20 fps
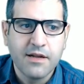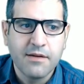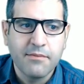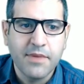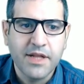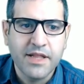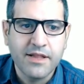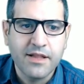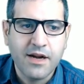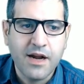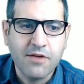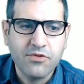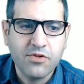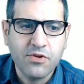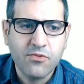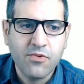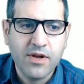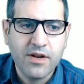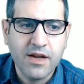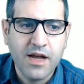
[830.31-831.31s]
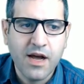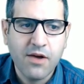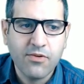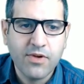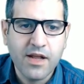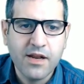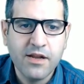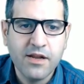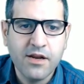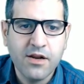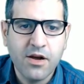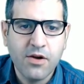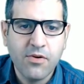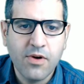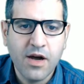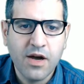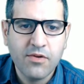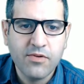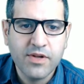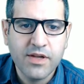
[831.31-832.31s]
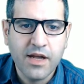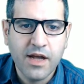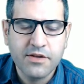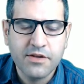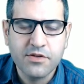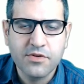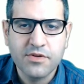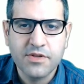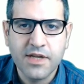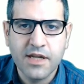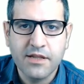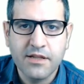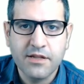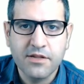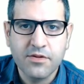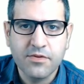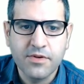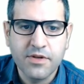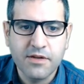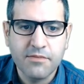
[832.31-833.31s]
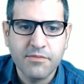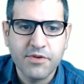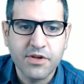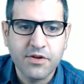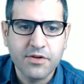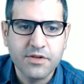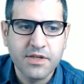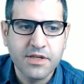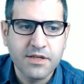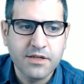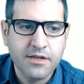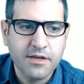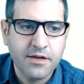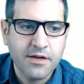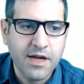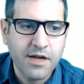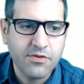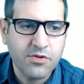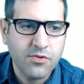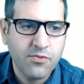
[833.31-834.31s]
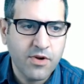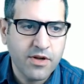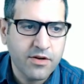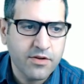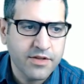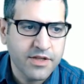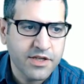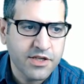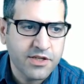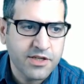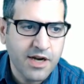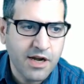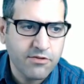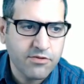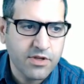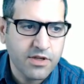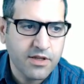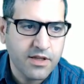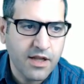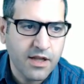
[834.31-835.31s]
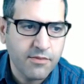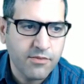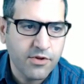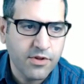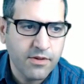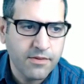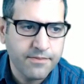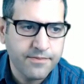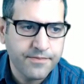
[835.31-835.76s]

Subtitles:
But router 1, how can he know how he has to send it to here? Because router 1 on his routing table,